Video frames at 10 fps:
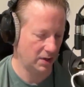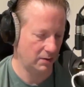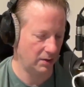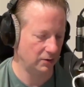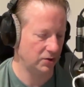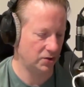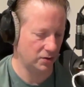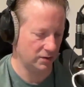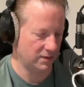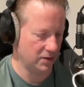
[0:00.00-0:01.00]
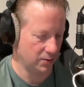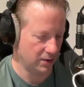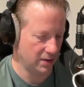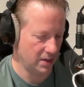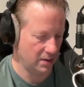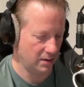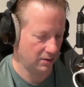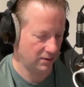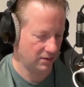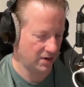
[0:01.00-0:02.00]
I'll just do this visually. I'll
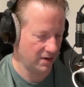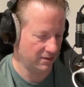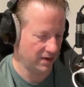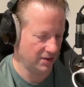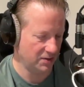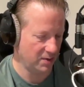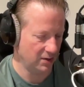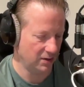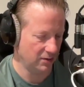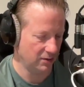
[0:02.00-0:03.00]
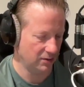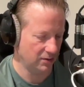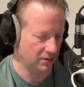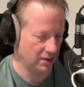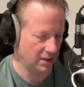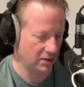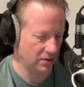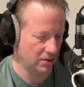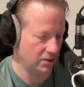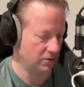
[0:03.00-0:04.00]
just try and find a spot that looks like it's
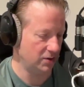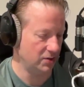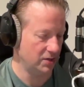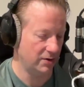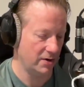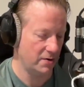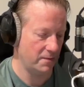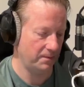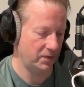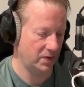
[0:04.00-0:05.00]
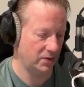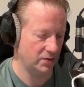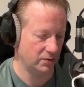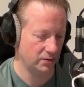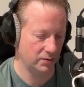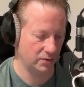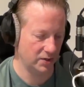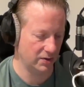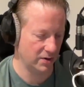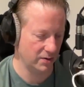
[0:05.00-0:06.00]
close to 0. So we'll do
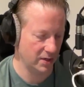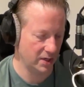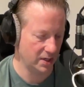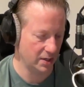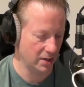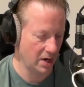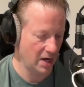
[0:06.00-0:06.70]
0 here.